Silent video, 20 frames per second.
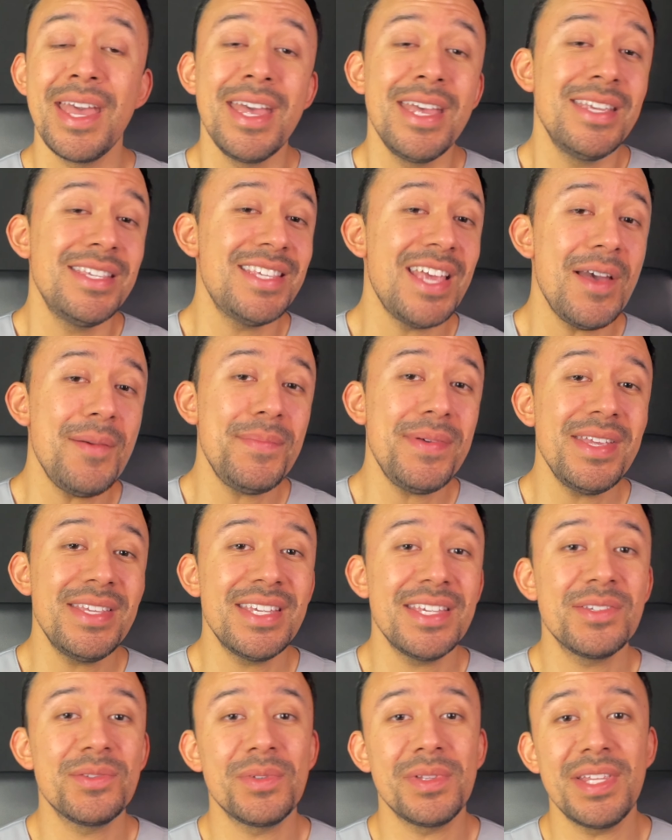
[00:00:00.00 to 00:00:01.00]
SoundPeats
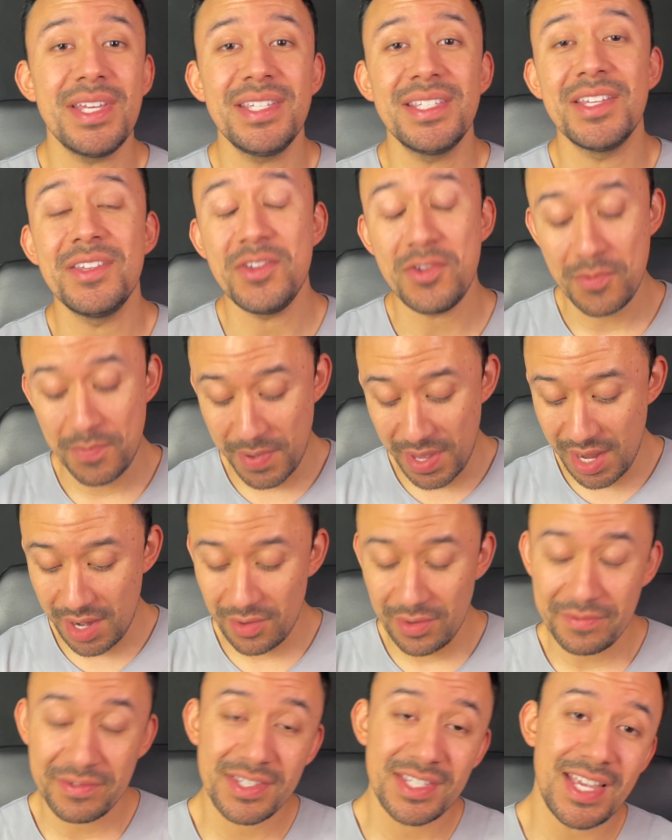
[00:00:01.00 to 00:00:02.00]
has released a new pair
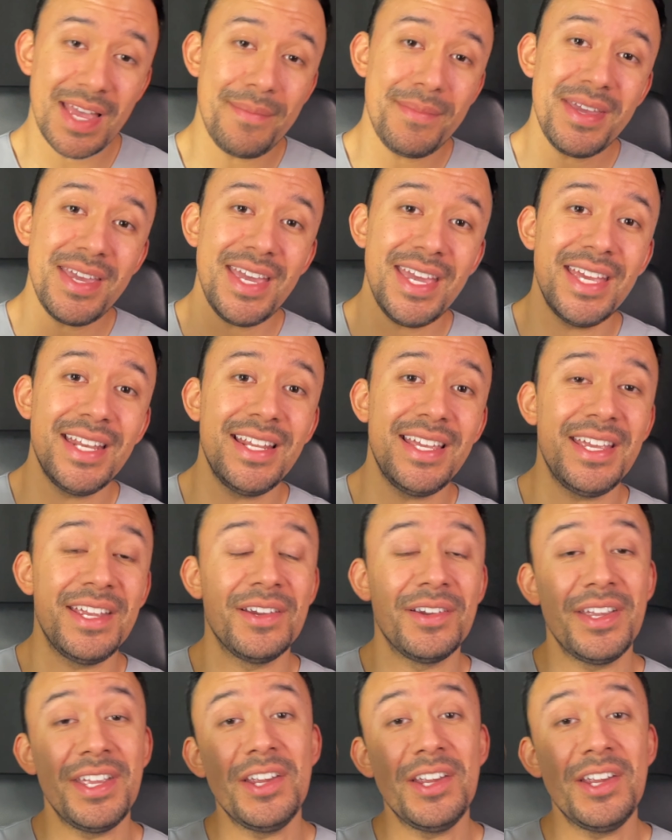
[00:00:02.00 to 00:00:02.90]
of semi-in-ear